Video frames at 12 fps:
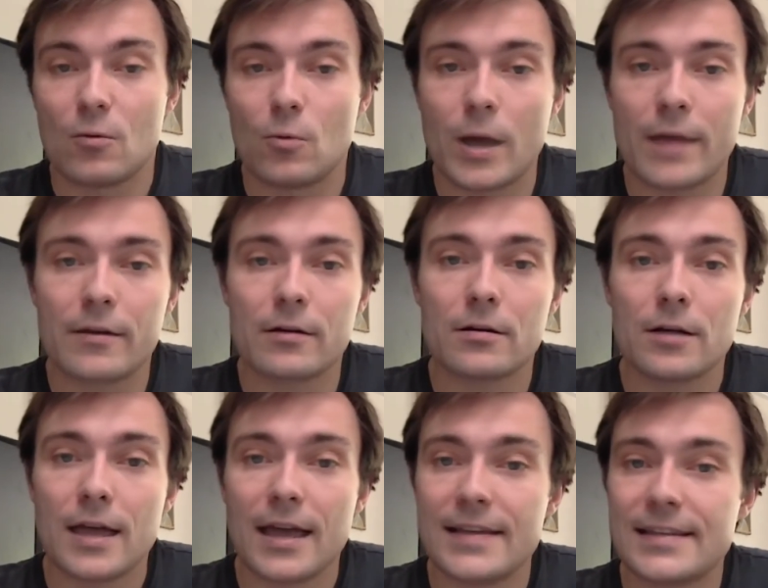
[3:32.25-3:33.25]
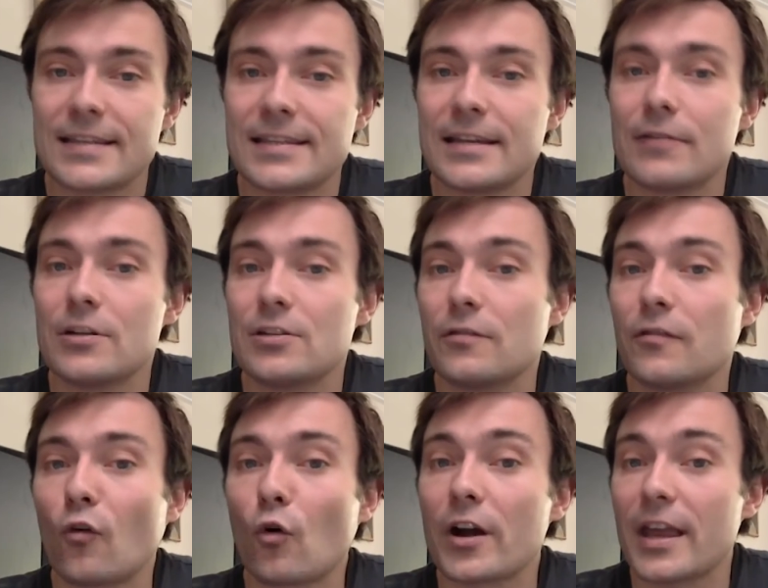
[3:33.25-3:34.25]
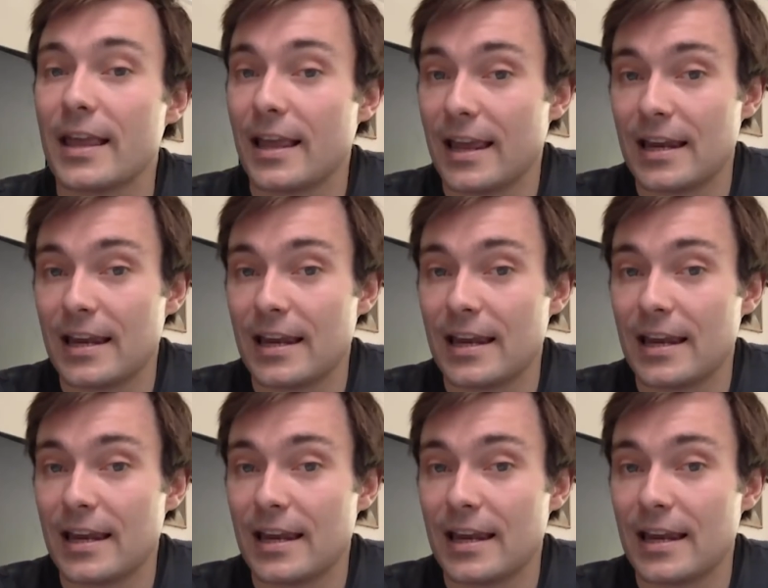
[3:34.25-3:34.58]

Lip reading: Whether it's a series of 40